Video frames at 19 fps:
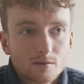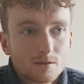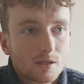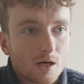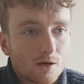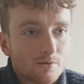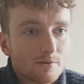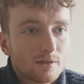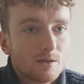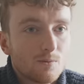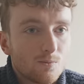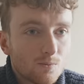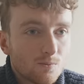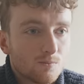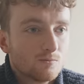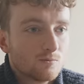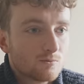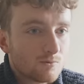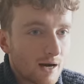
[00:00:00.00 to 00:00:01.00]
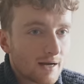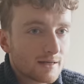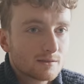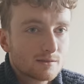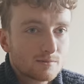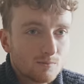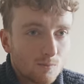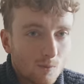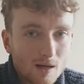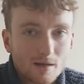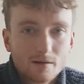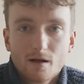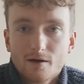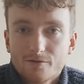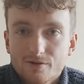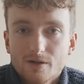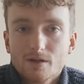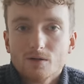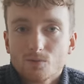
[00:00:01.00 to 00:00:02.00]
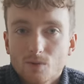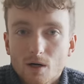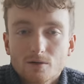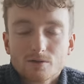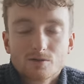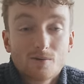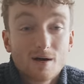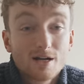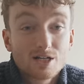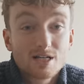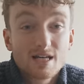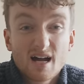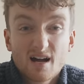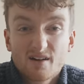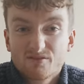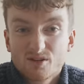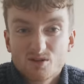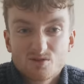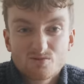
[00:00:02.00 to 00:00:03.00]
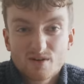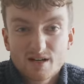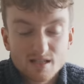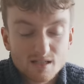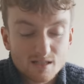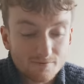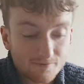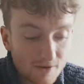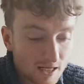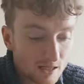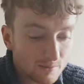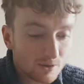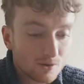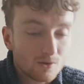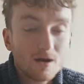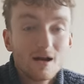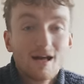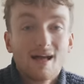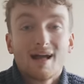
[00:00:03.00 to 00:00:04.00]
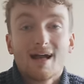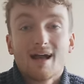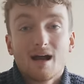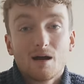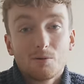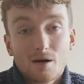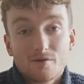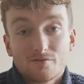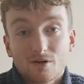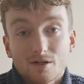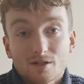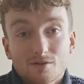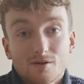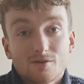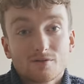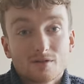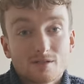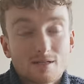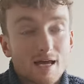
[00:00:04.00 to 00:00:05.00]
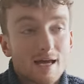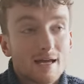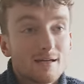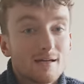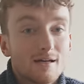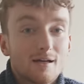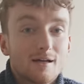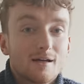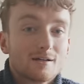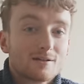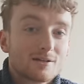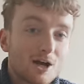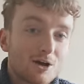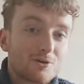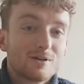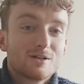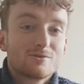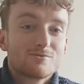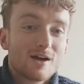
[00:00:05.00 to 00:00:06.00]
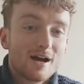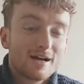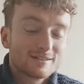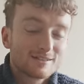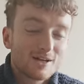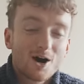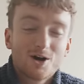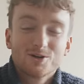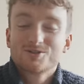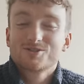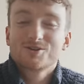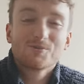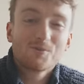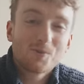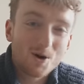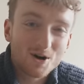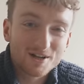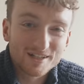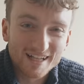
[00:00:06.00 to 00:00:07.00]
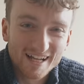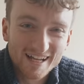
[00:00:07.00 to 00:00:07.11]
currently ranked well enough in the world to actually have those races available. However, I do have to say, currently ranked 101,